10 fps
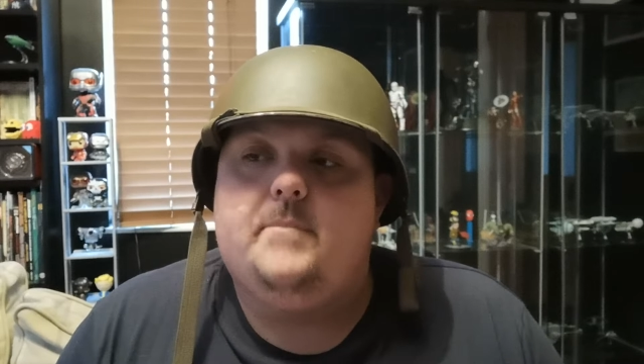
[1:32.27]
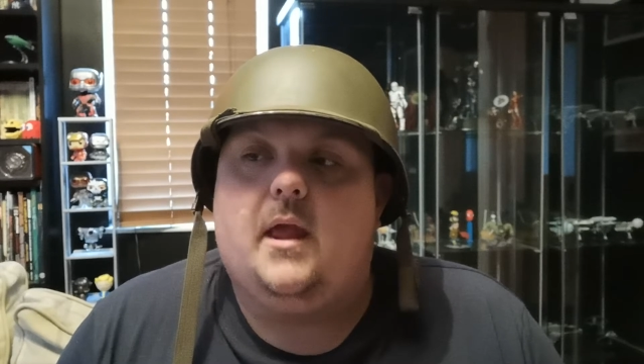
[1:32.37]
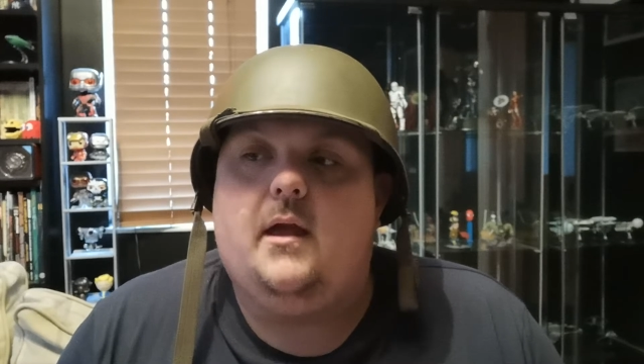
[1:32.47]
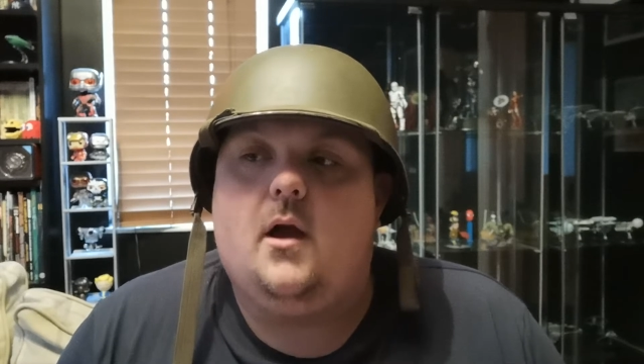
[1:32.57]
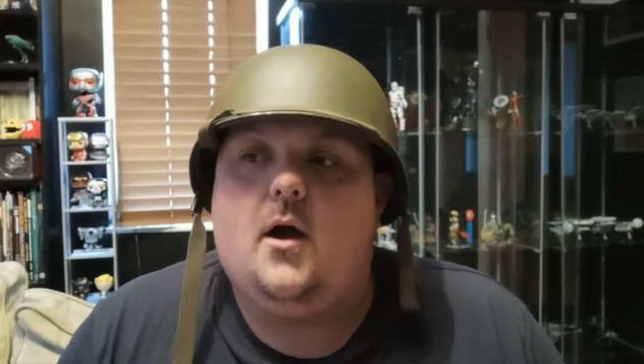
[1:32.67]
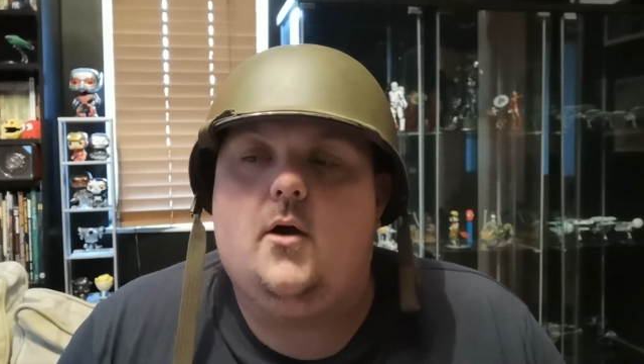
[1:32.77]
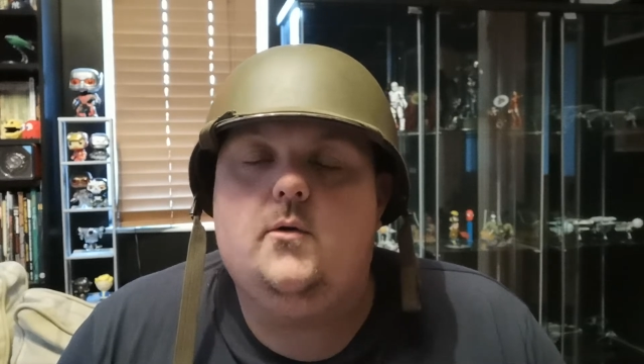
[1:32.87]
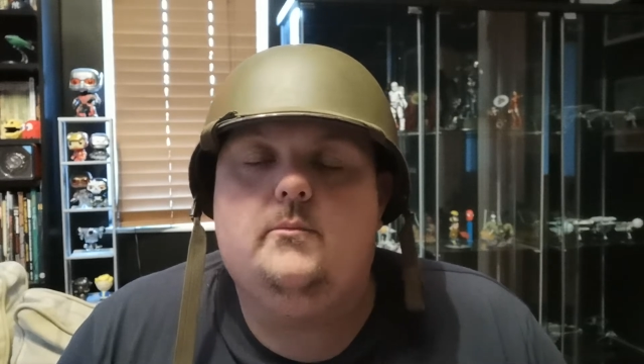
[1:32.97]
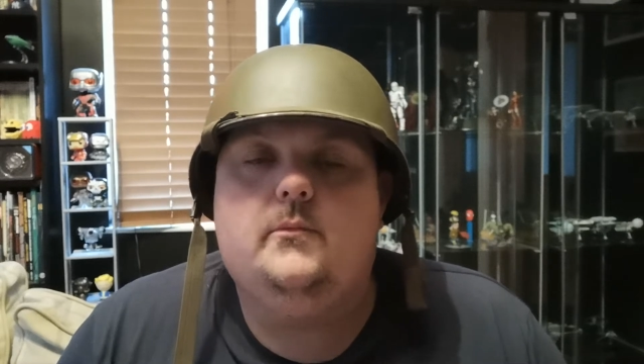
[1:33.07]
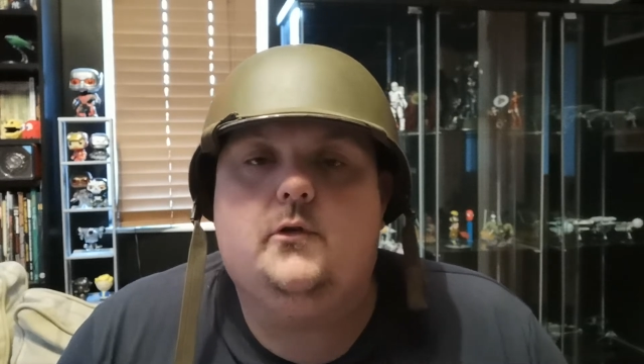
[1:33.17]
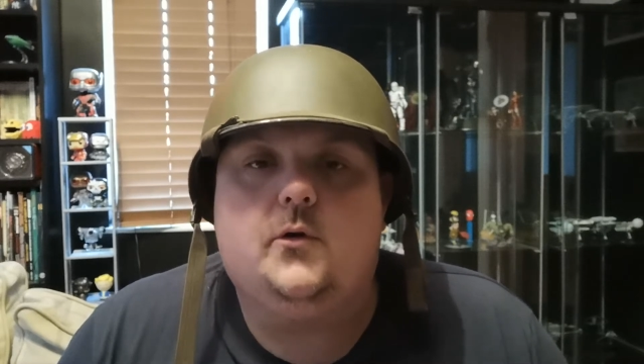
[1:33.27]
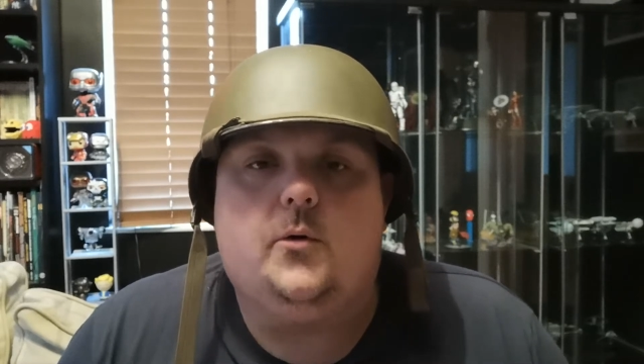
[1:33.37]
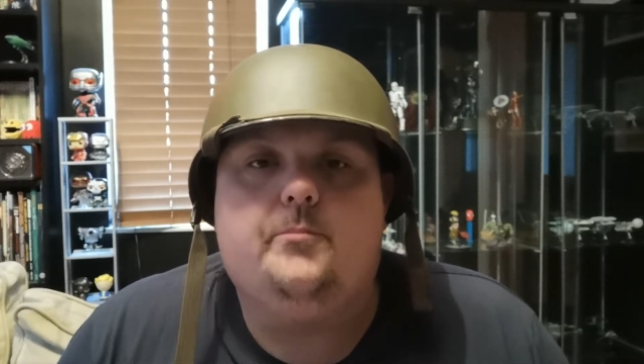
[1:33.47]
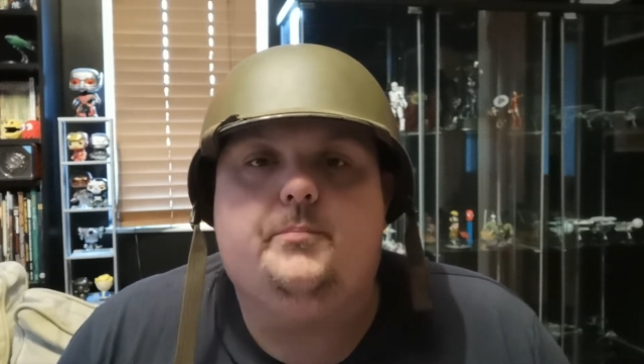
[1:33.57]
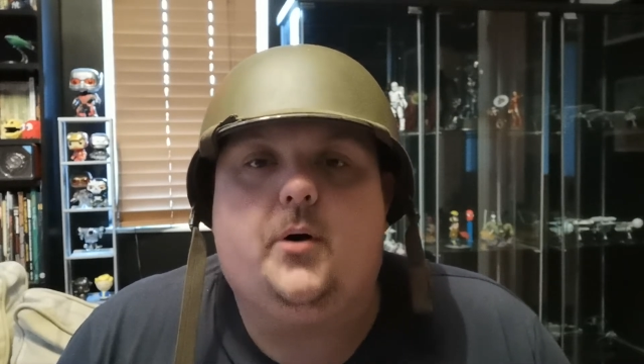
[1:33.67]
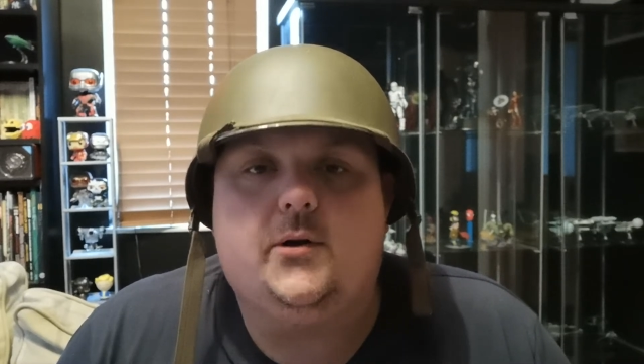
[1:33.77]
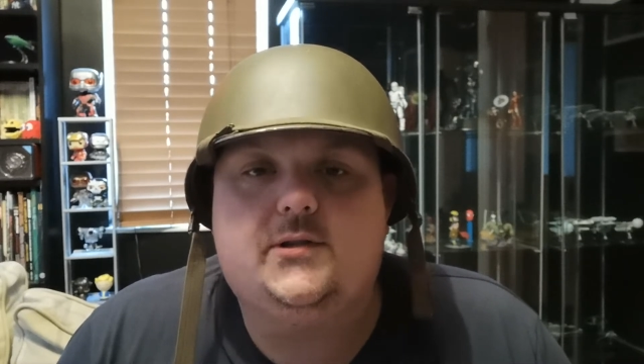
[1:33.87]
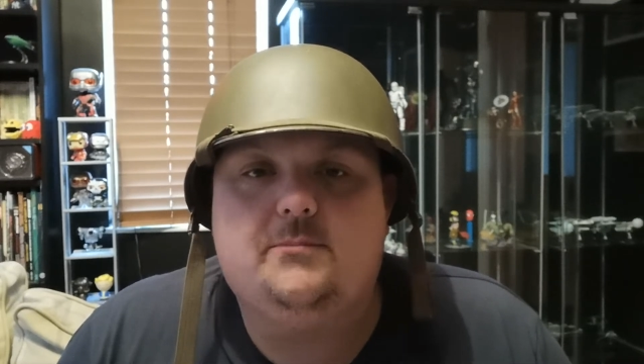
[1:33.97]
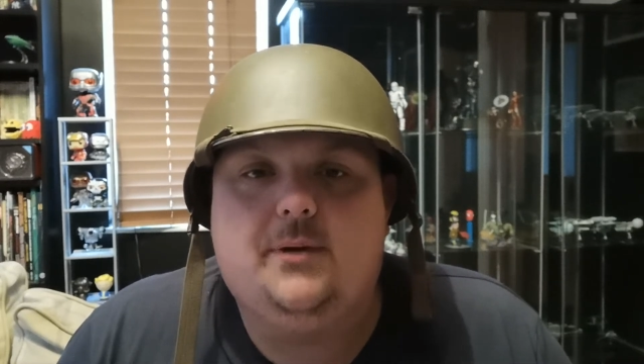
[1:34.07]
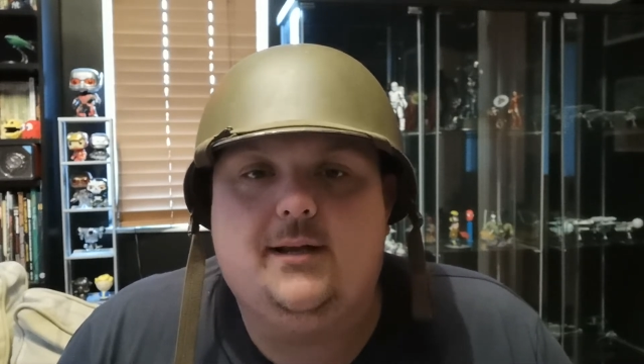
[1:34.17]
It opened up
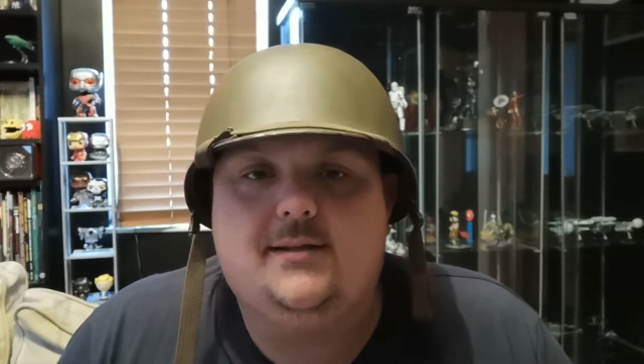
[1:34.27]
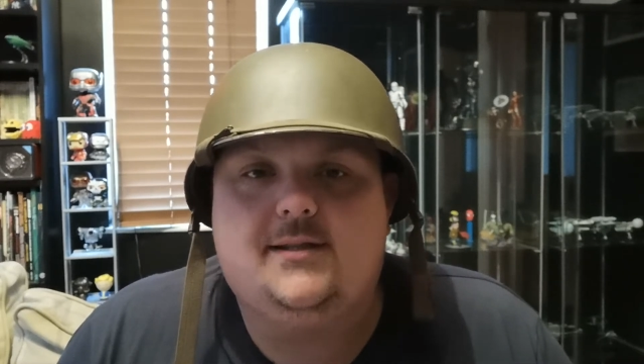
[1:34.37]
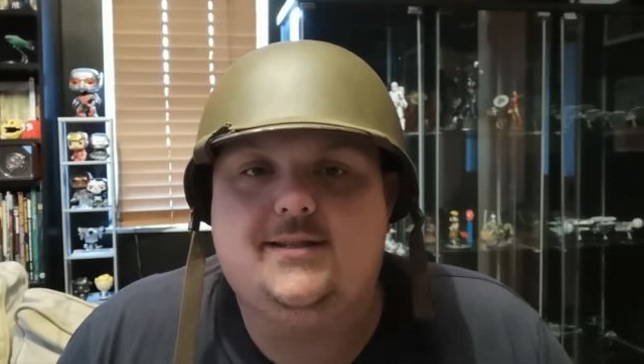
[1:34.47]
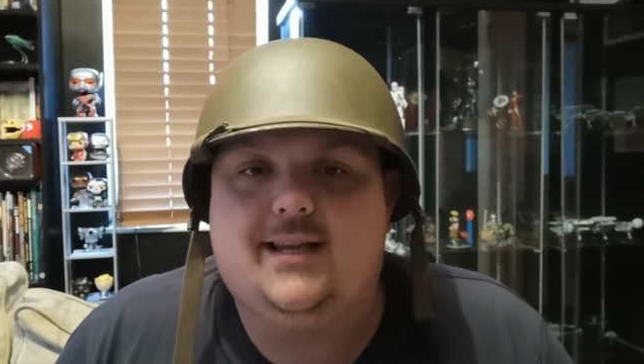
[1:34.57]
possibilities